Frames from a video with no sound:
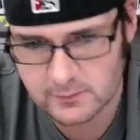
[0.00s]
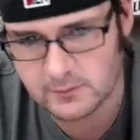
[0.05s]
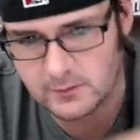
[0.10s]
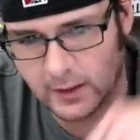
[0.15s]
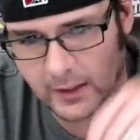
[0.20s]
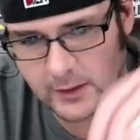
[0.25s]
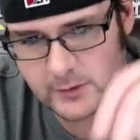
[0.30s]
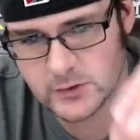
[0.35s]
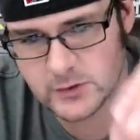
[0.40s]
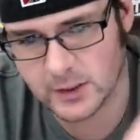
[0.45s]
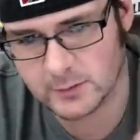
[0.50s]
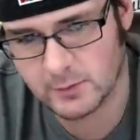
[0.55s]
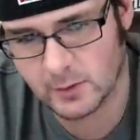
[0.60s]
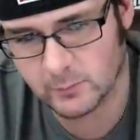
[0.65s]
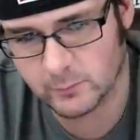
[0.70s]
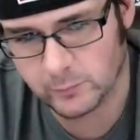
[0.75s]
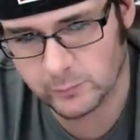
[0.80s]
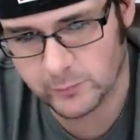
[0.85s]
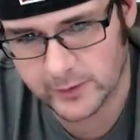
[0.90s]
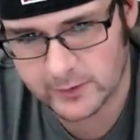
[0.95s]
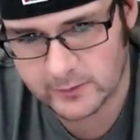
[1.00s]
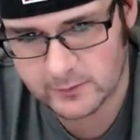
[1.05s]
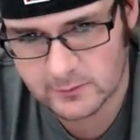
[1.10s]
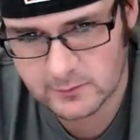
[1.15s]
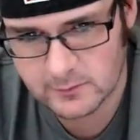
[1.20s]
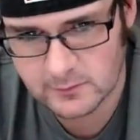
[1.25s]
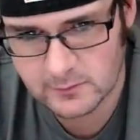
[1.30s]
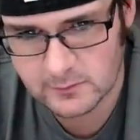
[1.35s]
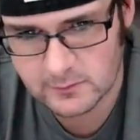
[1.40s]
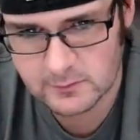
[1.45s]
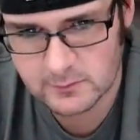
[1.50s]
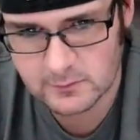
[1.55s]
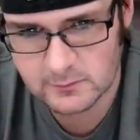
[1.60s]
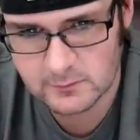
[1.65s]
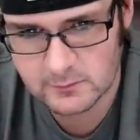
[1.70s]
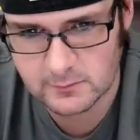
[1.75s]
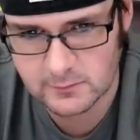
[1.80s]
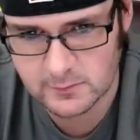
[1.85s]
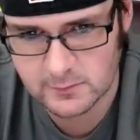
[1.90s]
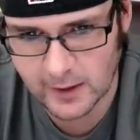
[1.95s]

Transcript: Where's he talking? Are you talking about Brick?